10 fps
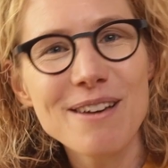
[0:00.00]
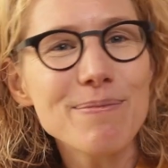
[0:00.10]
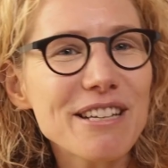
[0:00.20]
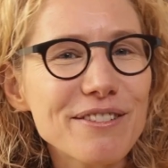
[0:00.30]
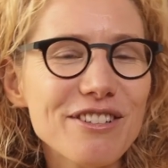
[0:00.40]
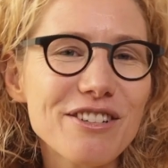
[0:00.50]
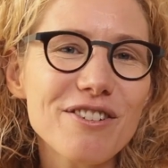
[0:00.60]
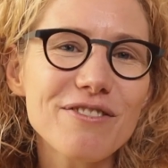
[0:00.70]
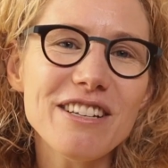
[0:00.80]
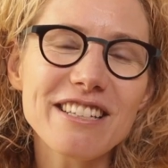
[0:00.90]
Because
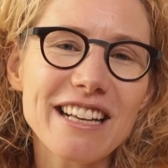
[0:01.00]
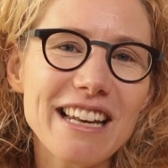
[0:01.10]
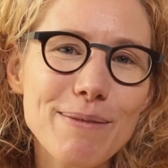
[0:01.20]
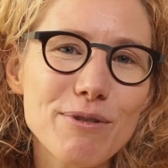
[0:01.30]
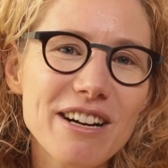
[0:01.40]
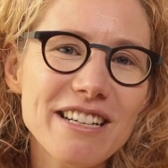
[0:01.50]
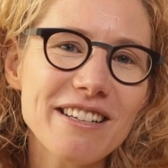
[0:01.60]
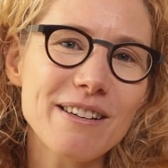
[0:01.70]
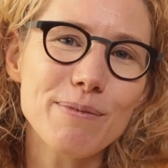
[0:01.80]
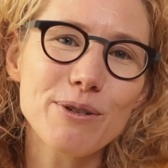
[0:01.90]
photography is a
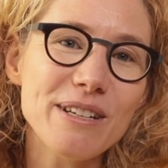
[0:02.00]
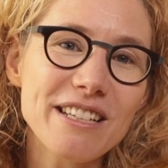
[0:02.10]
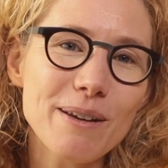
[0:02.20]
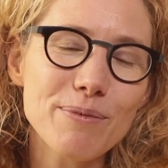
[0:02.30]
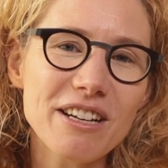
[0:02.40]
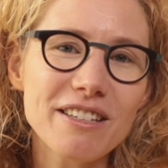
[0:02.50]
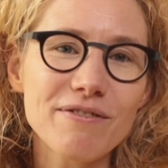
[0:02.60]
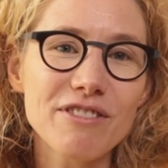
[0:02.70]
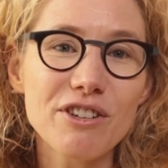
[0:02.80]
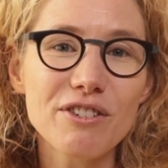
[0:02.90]
collaboration between subject
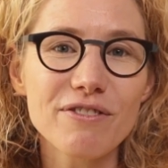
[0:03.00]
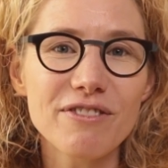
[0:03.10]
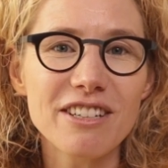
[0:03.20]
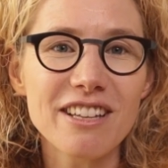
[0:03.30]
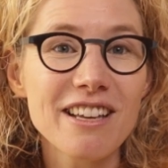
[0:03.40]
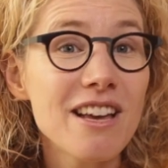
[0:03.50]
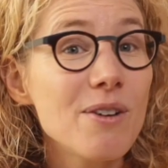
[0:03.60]
and photographer,